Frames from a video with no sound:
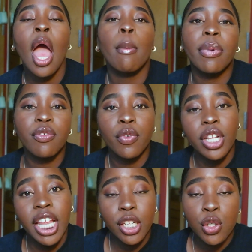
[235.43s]
but for
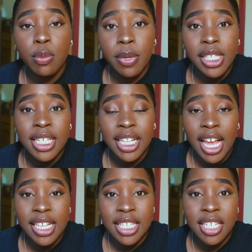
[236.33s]
lecture-based
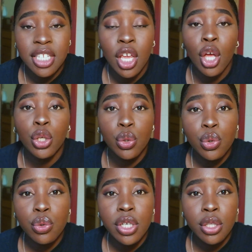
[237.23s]
classes,
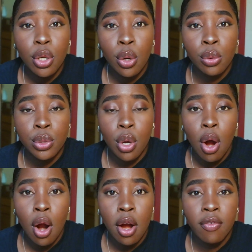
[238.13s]
usually those
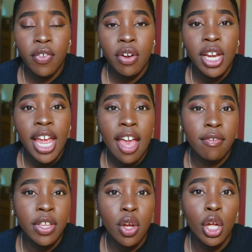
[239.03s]
are very
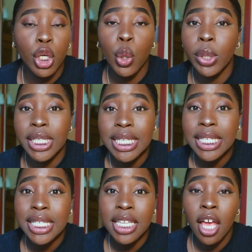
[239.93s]
heavy on
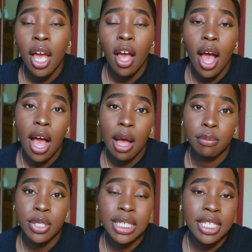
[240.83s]
quizzes
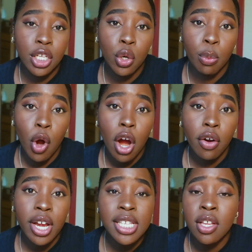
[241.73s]
to see your
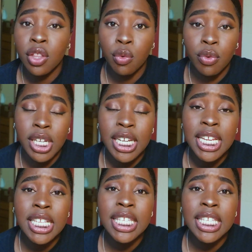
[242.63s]
progress on the readings.